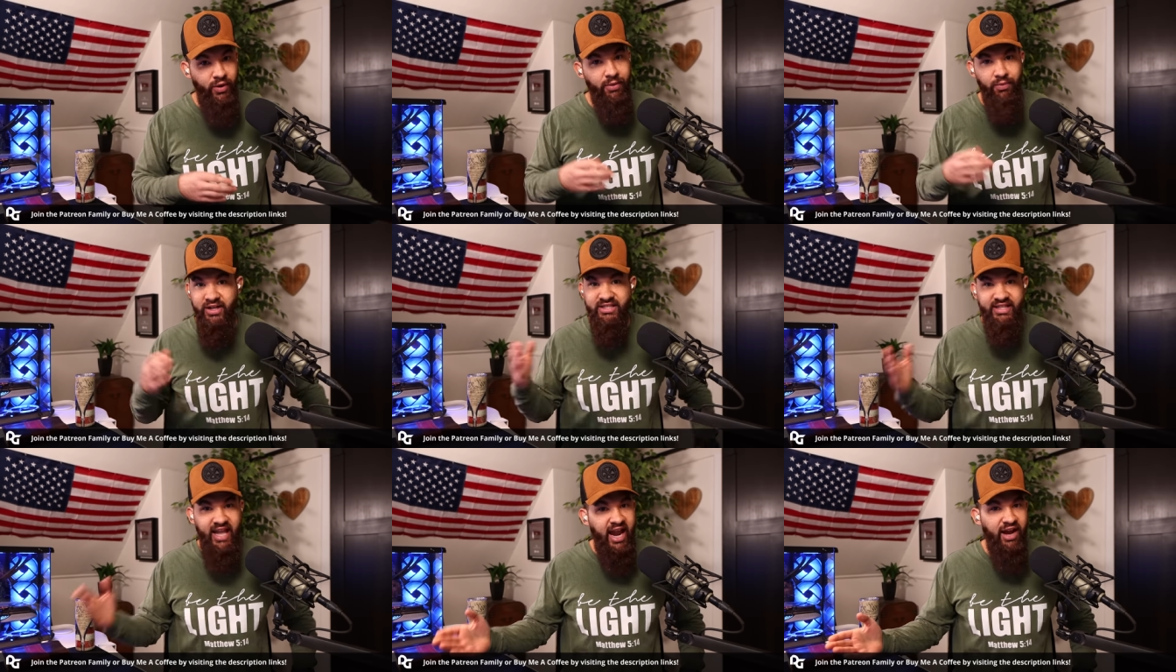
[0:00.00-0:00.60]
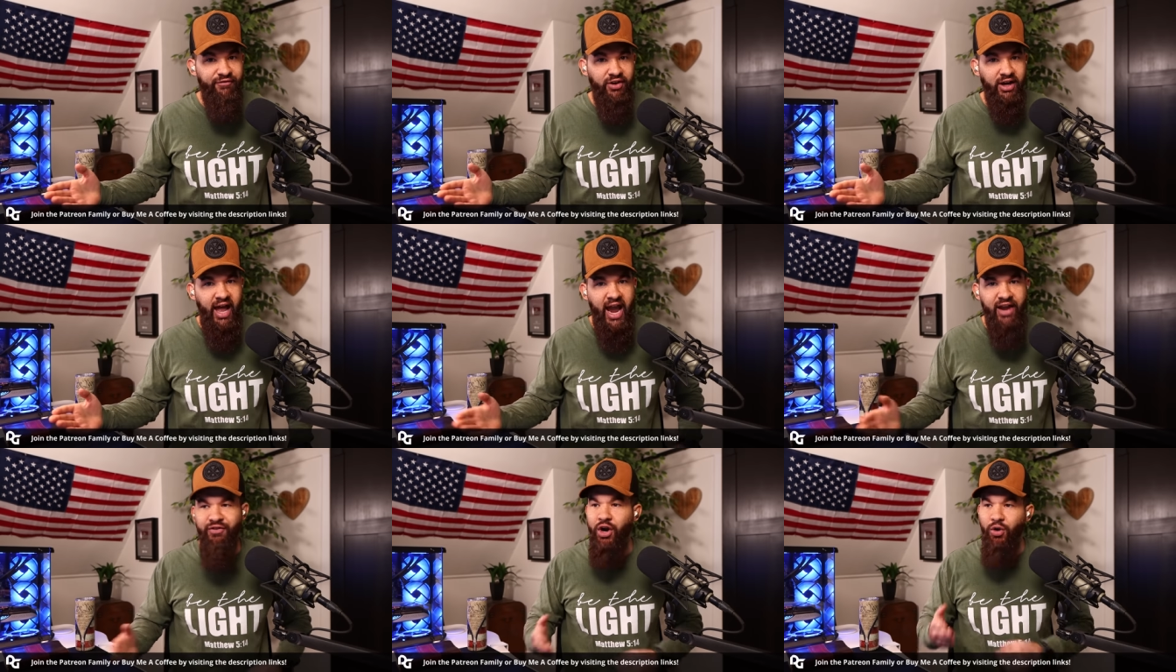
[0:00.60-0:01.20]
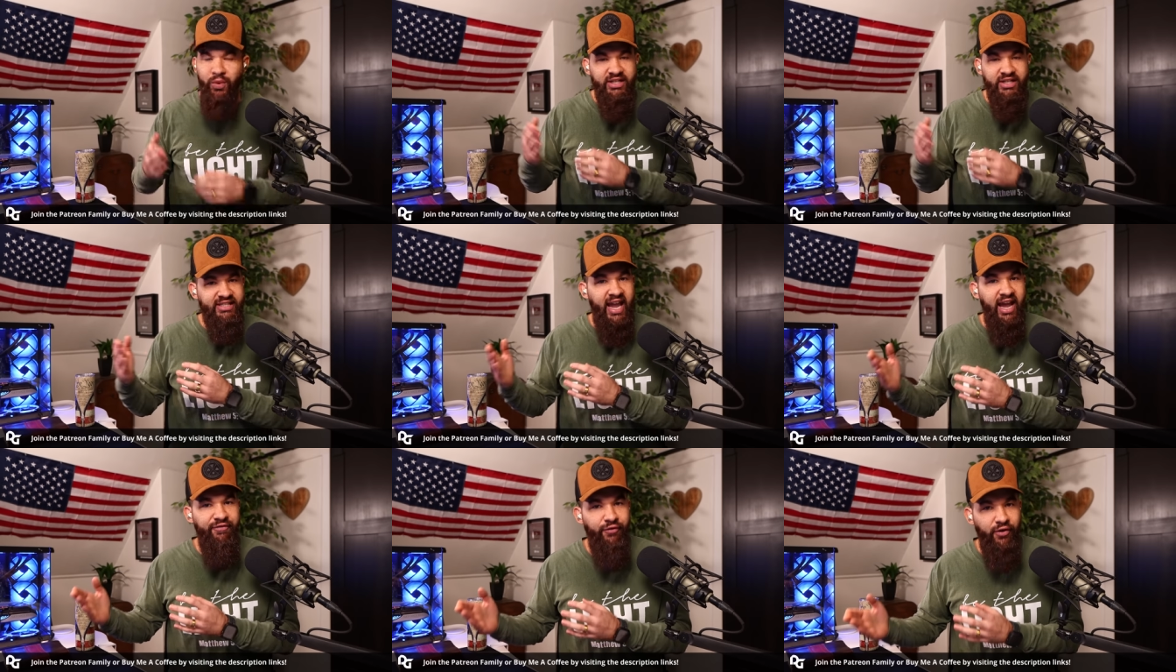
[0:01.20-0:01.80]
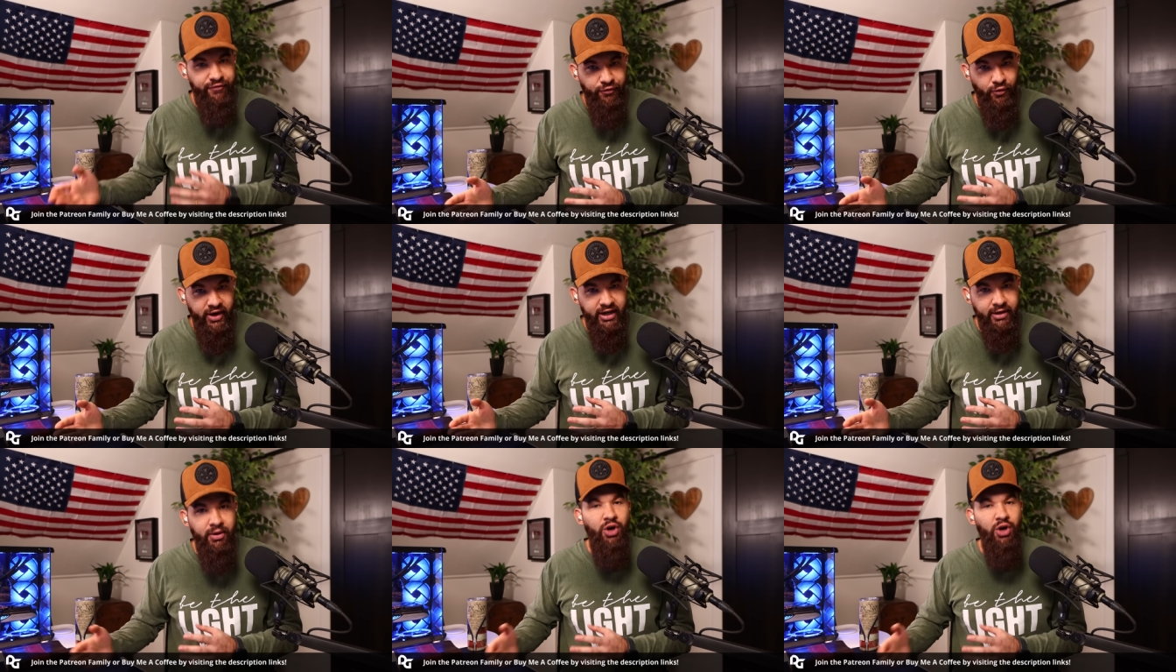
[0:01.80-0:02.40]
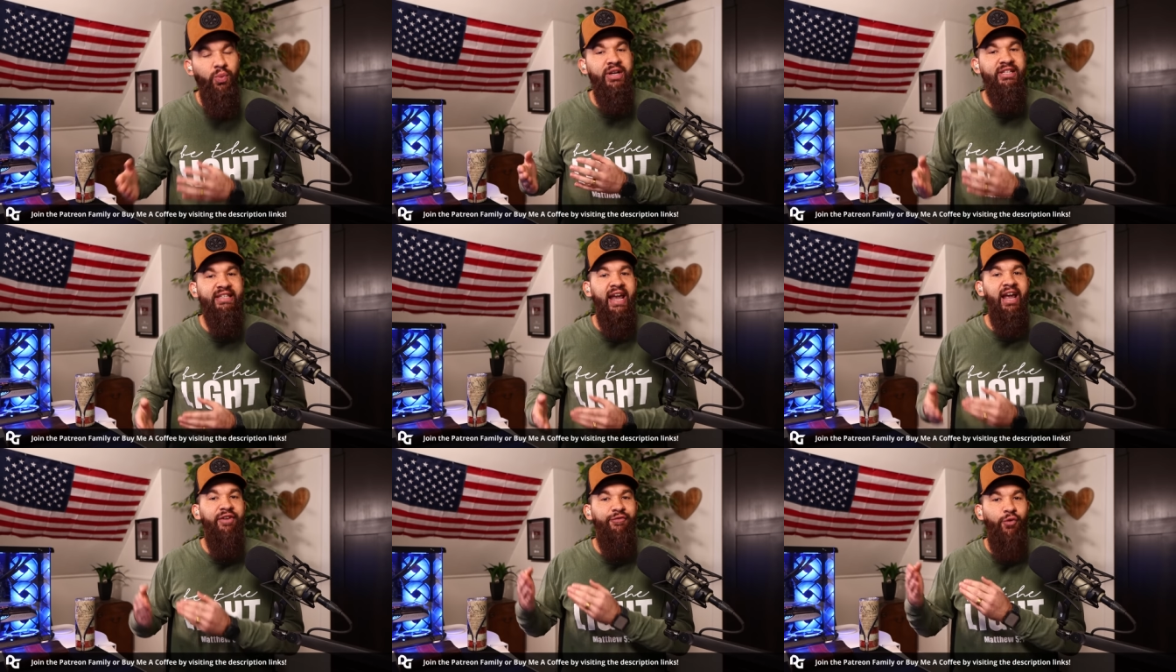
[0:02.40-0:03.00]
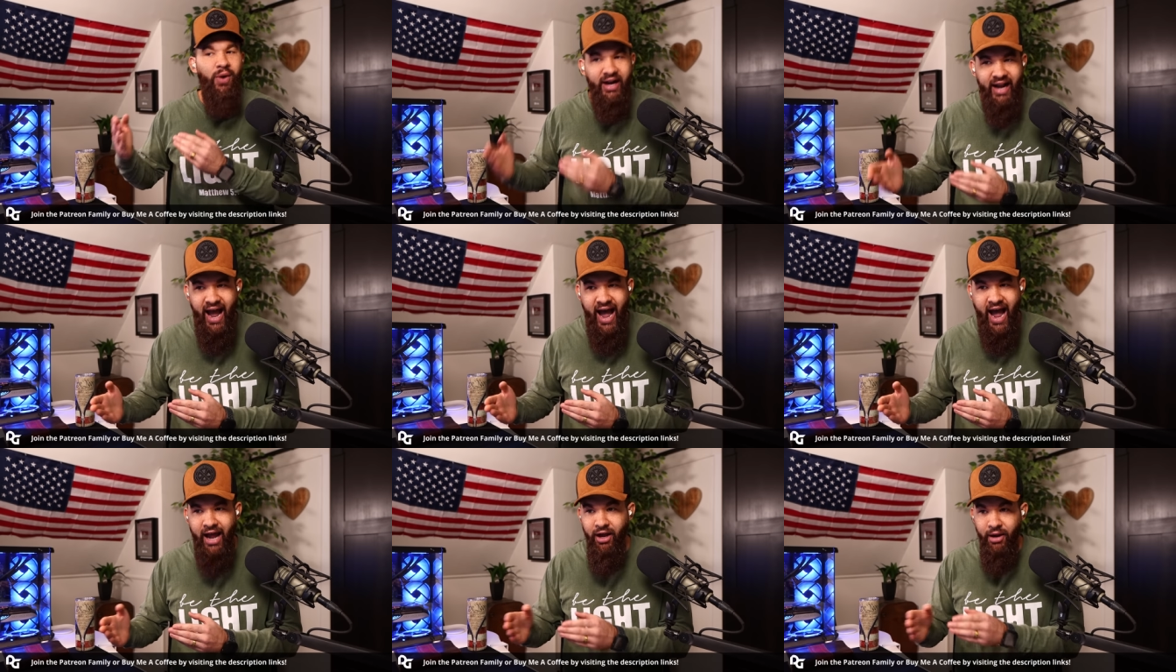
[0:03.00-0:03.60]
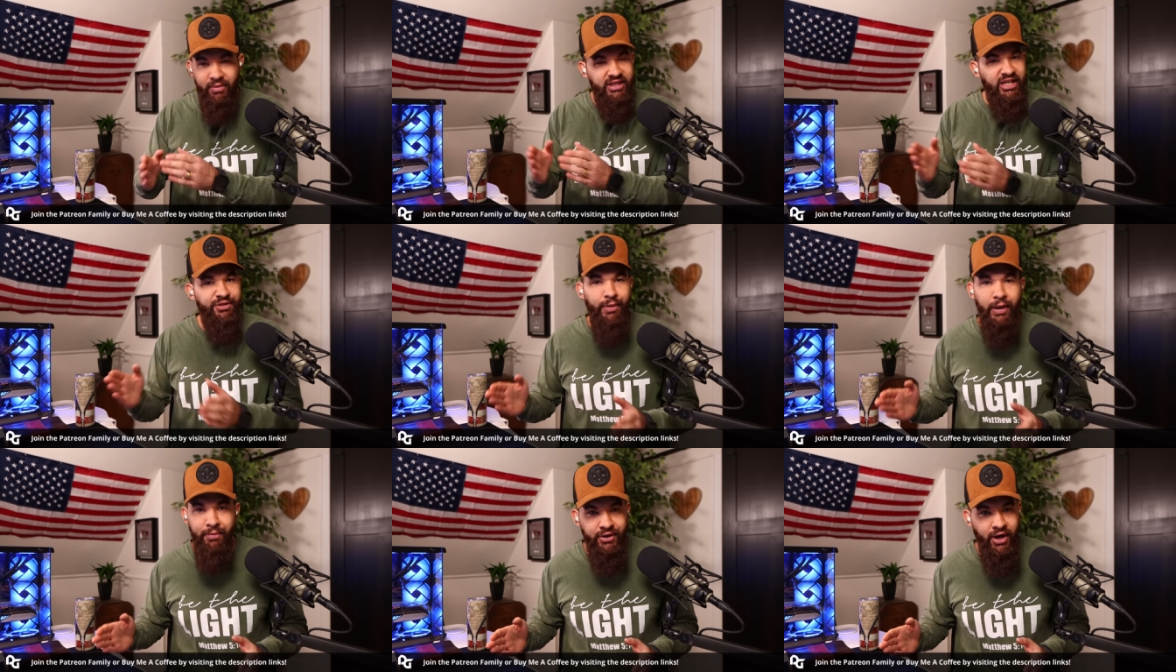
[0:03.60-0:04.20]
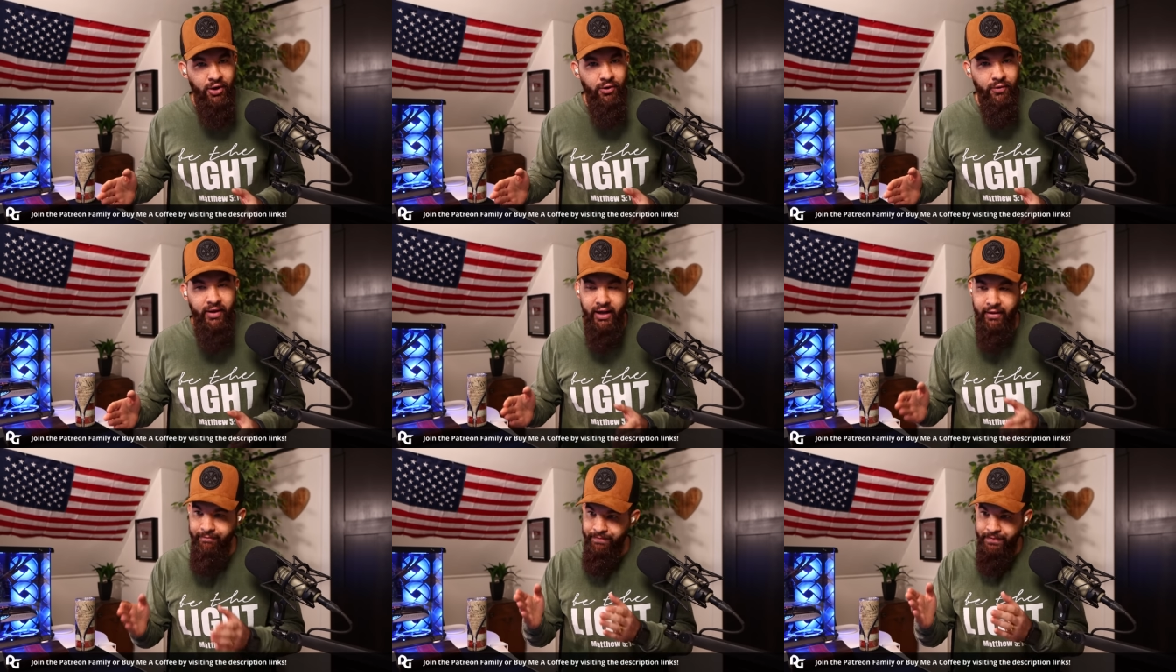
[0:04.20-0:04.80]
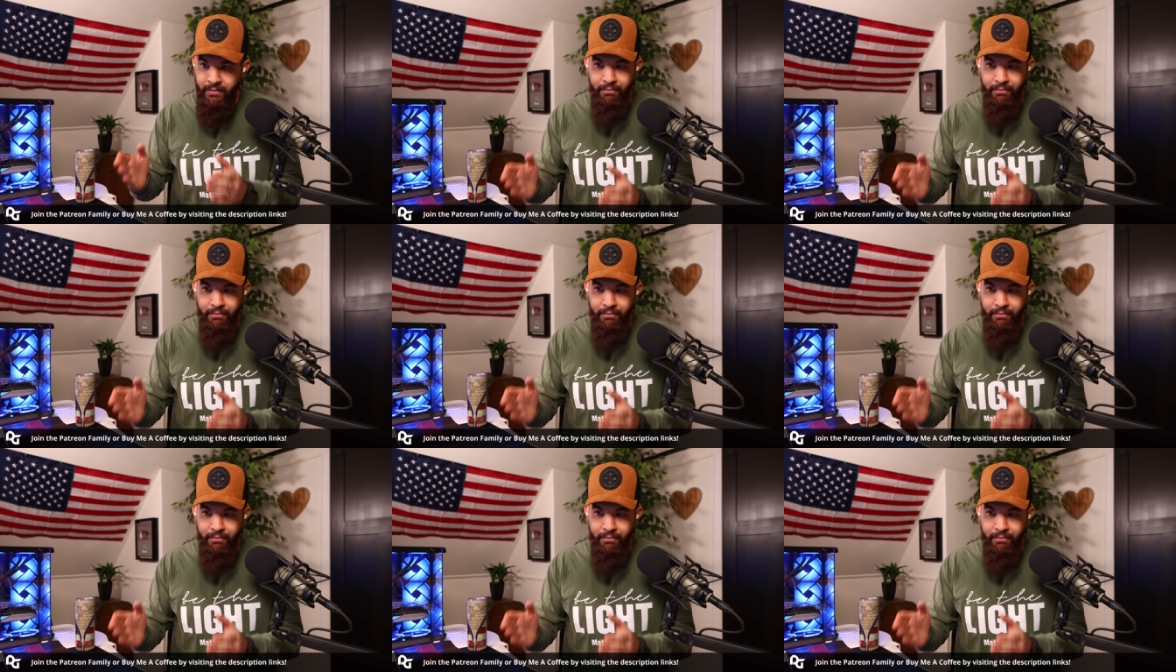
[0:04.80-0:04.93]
We, we stand for life, we stand for freedom, we stand for God. But these people don't. And